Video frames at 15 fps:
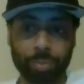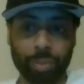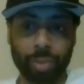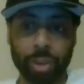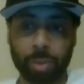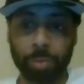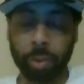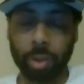
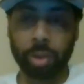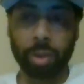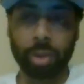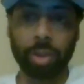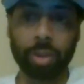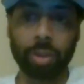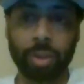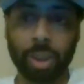
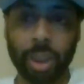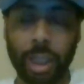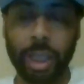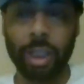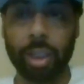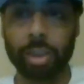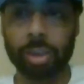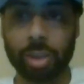disappearing
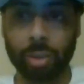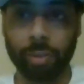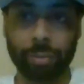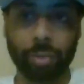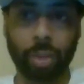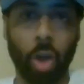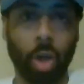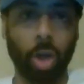cans of
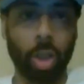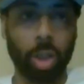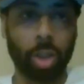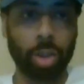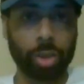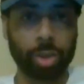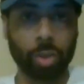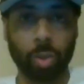
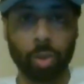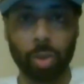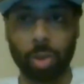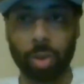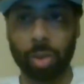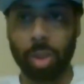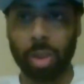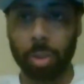cars
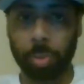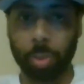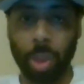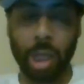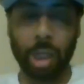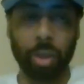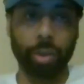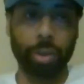or
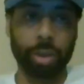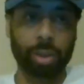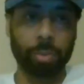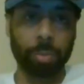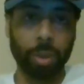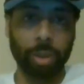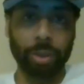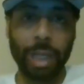products,
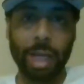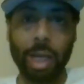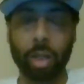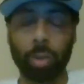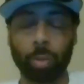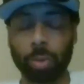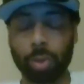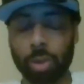but
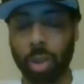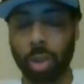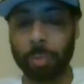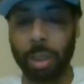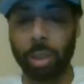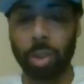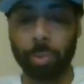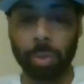now we're talking
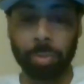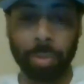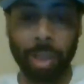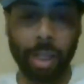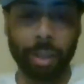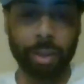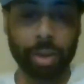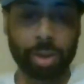about human
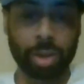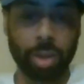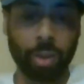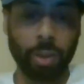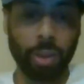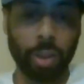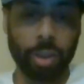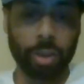bodies.
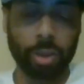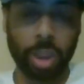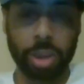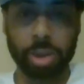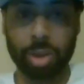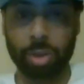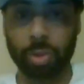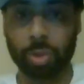It
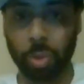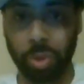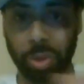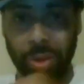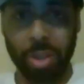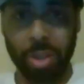takes it to a